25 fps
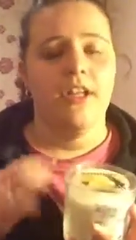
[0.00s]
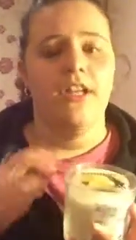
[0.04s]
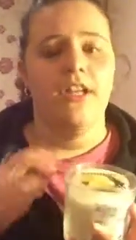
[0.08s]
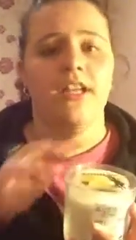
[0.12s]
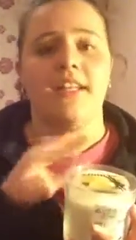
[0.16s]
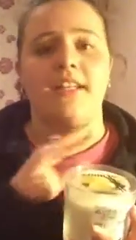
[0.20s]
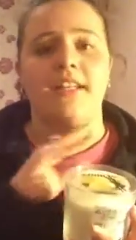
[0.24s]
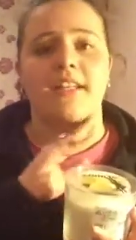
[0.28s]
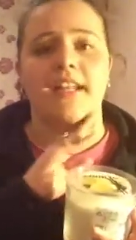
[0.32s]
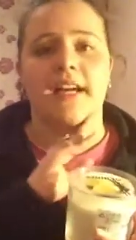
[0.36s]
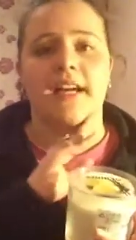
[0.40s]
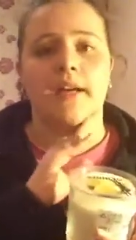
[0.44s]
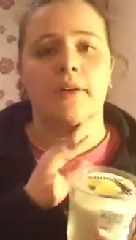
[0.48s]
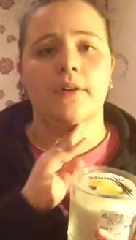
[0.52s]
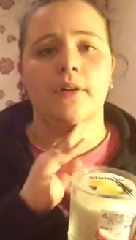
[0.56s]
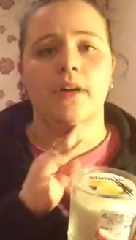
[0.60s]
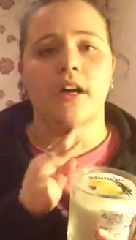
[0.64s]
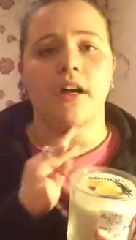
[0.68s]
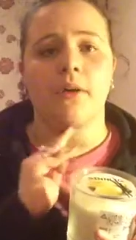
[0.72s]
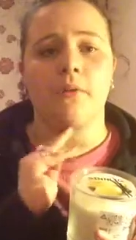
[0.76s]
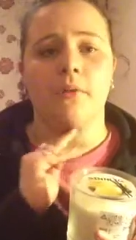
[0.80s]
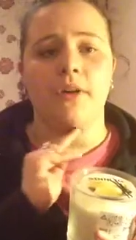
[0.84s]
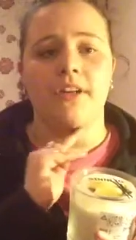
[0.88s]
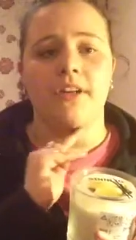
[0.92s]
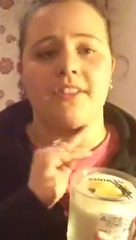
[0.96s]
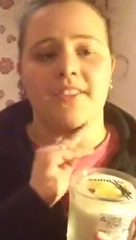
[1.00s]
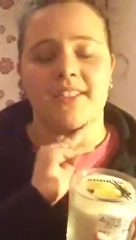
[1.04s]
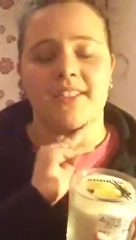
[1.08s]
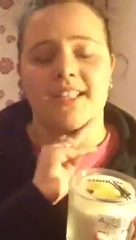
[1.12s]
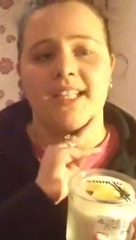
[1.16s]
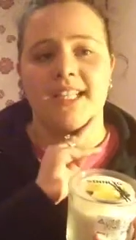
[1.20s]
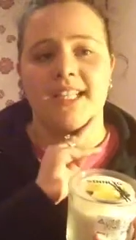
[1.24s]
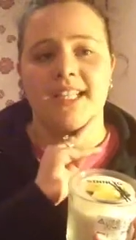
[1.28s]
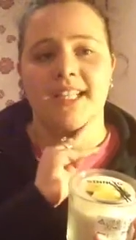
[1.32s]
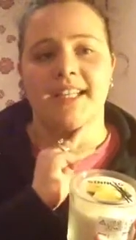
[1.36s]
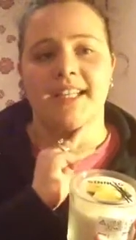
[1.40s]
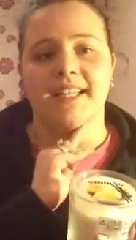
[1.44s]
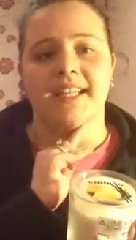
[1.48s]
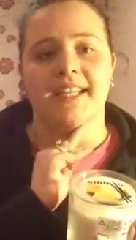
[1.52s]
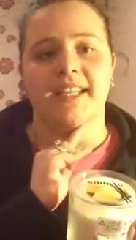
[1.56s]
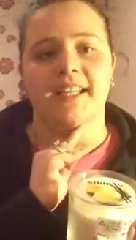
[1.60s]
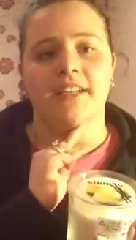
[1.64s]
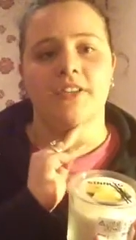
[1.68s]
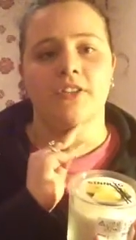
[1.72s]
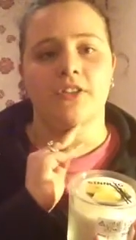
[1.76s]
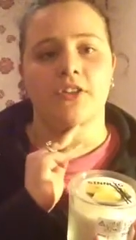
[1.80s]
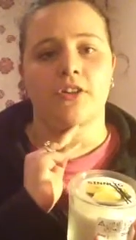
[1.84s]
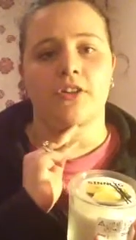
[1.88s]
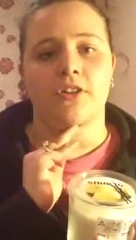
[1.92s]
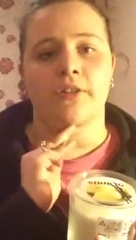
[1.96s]
Now, I won't say it
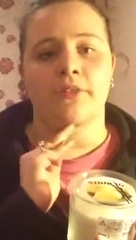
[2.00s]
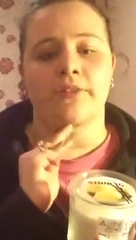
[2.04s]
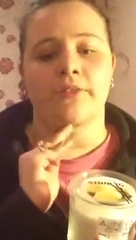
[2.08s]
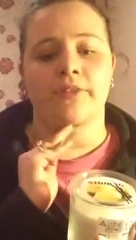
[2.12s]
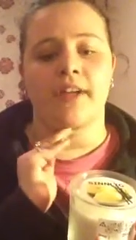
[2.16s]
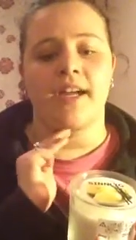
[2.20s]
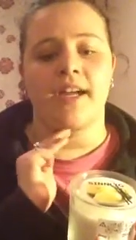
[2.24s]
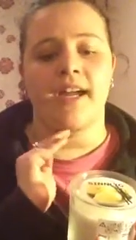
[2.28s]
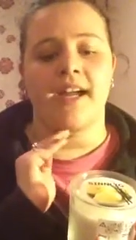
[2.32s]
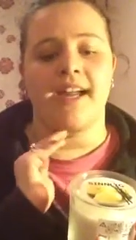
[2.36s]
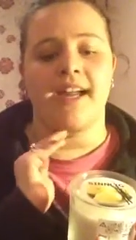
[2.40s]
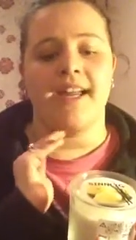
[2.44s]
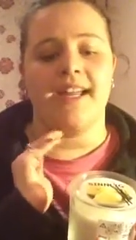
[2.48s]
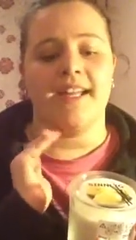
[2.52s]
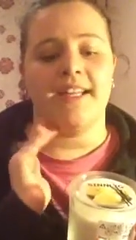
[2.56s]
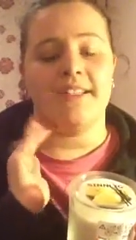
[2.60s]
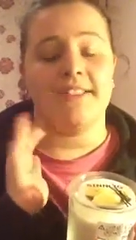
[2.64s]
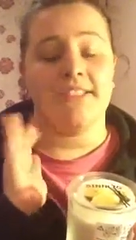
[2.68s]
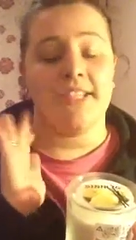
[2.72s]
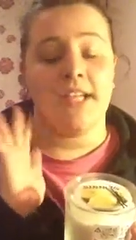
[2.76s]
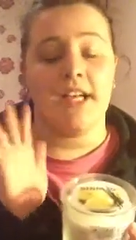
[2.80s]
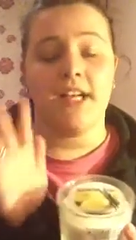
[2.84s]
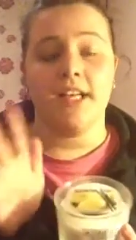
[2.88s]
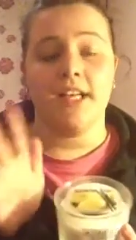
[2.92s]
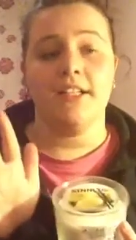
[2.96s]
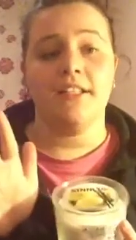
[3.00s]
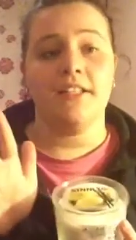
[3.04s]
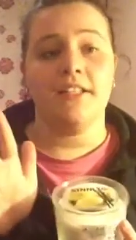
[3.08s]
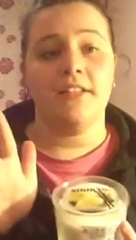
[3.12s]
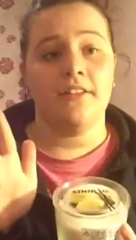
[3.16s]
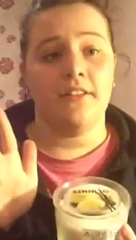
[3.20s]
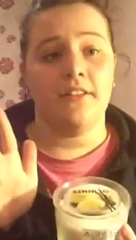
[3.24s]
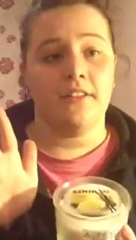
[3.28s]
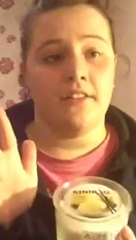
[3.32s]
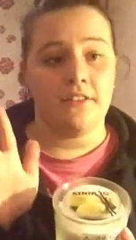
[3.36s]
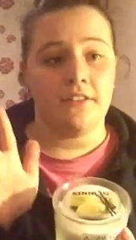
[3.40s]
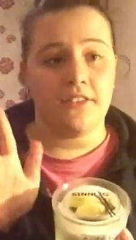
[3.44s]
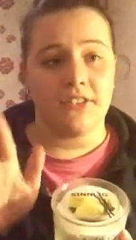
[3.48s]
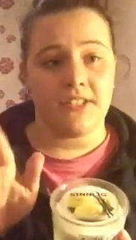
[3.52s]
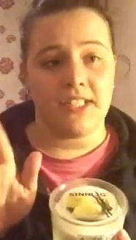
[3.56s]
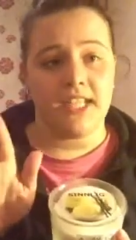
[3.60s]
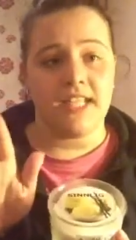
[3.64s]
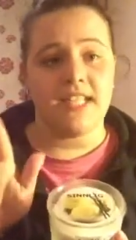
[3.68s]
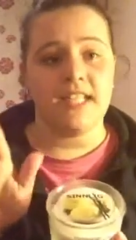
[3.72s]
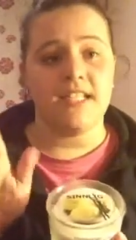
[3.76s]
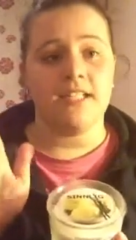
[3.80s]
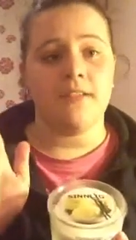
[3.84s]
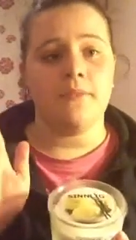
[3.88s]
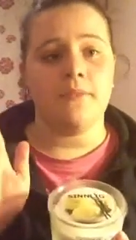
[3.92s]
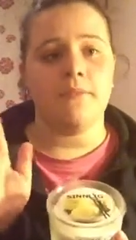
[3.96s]
kicked off a ton of
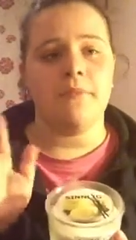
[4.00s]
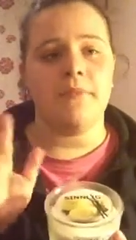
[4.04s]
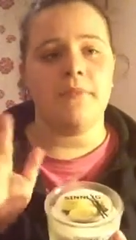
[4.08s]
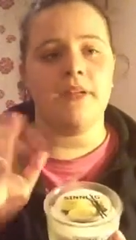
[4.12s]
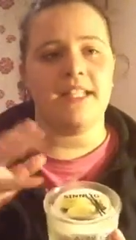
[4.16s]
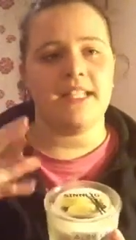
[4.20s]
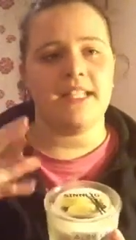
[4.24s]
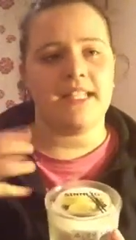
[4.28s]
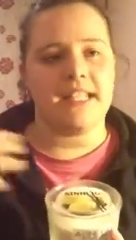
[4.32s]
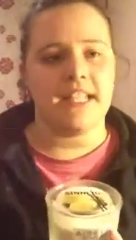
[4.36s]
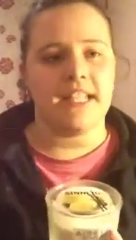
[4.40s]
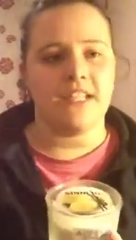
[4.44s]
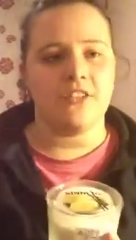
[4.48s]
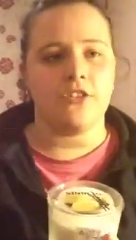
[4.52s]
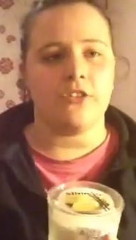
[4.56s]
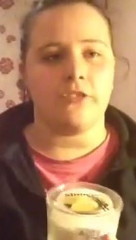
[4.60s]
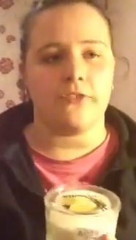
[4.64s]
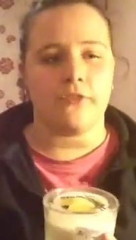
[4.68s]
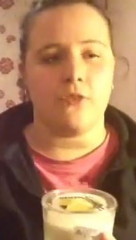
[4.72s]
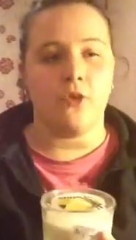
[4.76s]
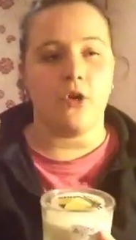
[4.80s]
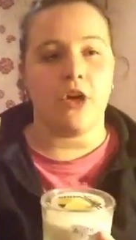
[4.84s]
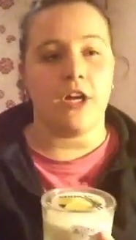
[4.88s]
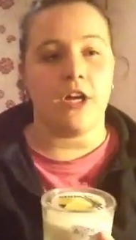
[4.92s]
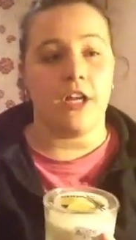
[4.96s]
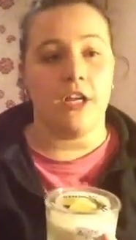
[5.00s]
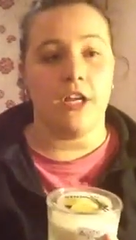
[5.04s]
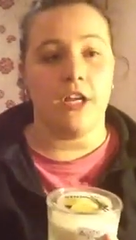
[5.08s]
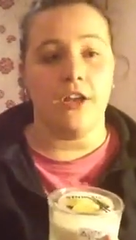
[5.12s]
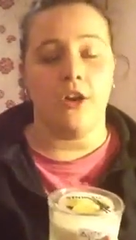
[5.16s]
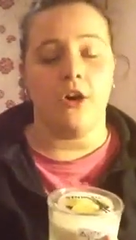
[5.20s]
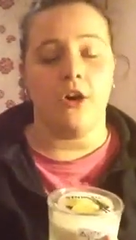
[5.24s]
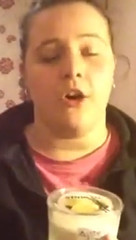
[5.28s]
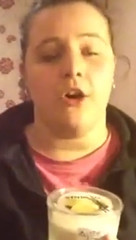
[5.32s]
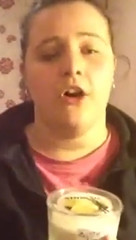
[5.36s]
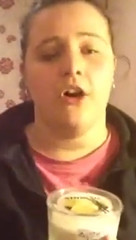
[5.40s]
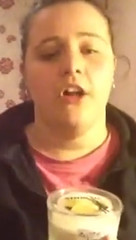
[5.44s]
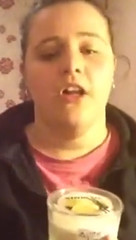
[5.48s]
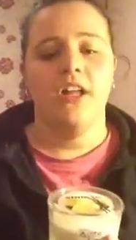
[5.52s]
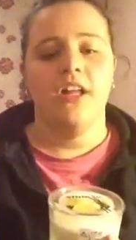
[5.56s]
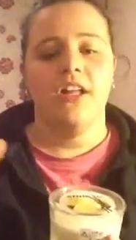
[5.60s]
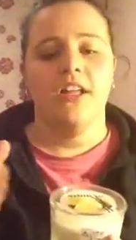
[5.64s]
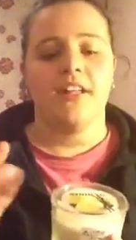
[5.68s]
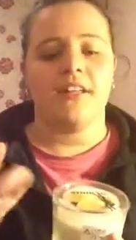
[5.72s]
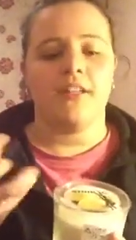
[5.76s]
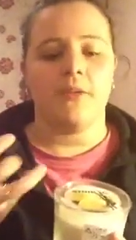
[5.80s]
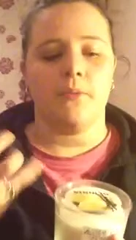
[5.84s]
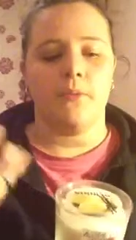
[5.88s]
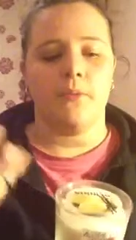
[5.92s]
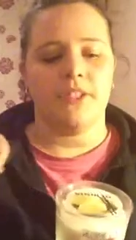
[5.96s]
scent, but it kicked off quite a lot,
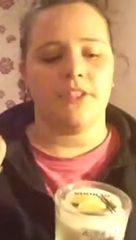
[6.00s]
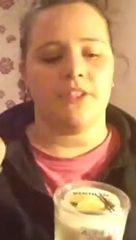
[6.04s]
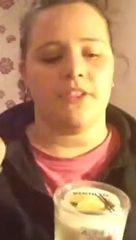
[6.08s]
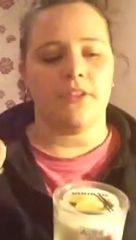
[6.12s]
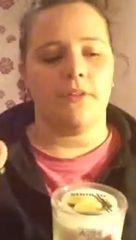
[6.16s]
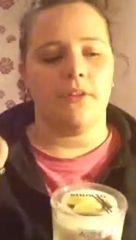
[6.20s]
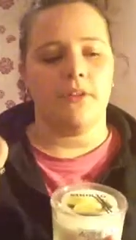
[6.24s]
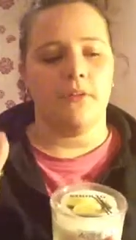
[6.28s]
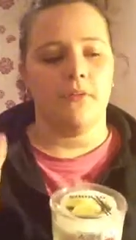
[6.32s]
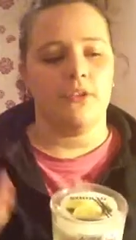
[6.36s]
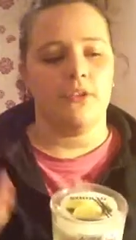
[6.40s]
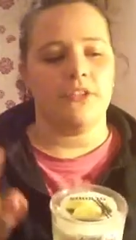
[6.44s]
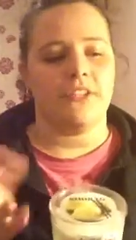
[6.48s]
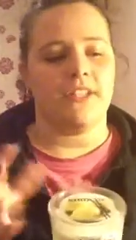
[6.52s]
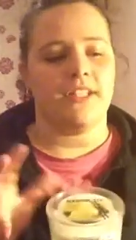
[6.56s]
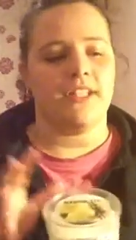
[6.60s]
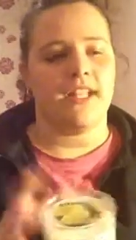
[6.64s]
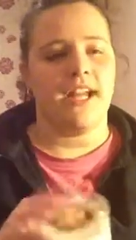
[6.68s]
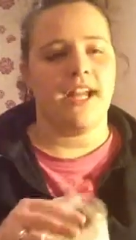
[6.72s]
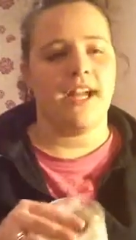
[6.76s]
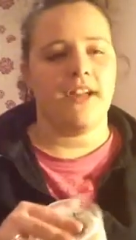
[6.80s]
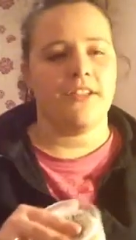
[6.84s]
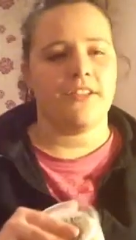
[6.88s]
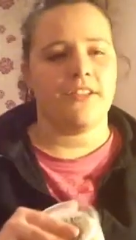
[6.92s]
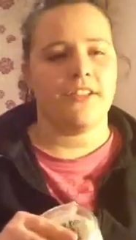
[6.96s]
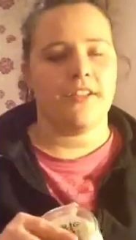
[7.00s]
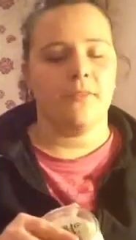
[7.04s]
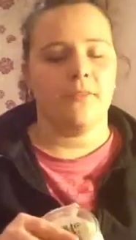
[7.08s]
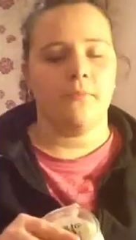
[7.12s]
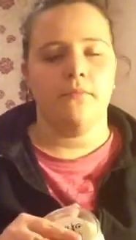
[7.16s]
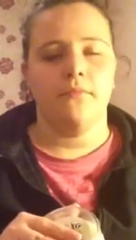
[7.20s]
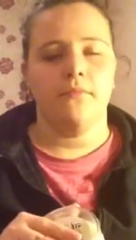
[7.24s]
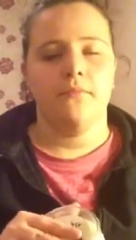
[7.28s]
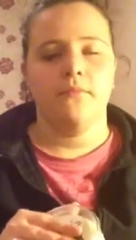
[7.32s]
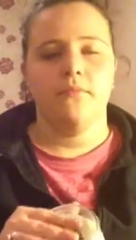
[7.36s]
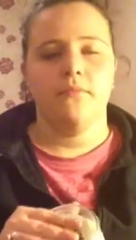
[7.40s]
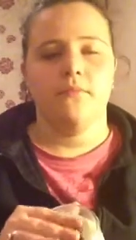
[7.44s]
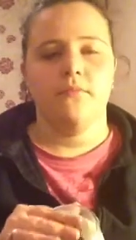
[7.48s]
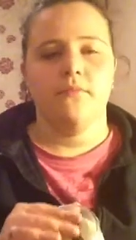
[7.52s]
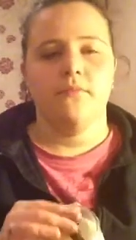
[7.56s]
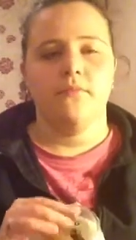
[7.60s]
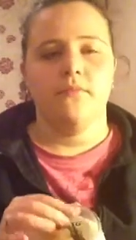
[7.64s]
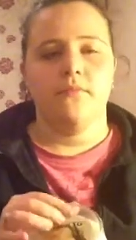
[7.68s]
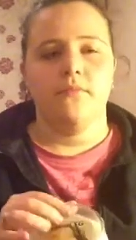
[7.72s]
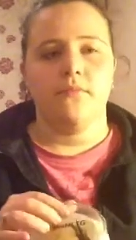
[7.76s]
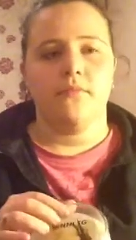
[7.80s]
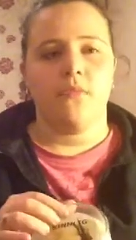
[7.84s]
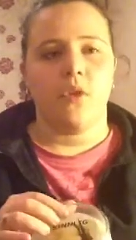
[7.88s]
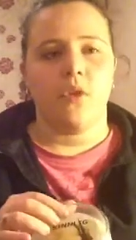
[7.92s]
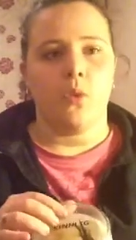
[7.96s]
that when somebody walked in the house said,
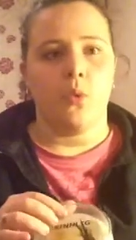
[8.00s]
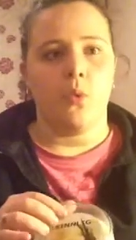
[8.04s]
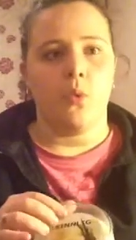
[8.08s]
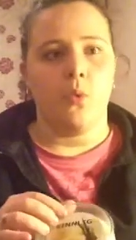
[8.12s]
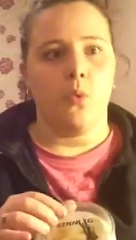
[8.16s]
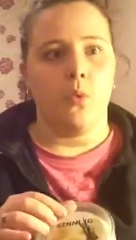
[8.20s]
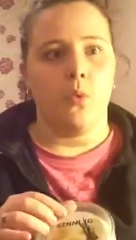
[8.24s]
ooh,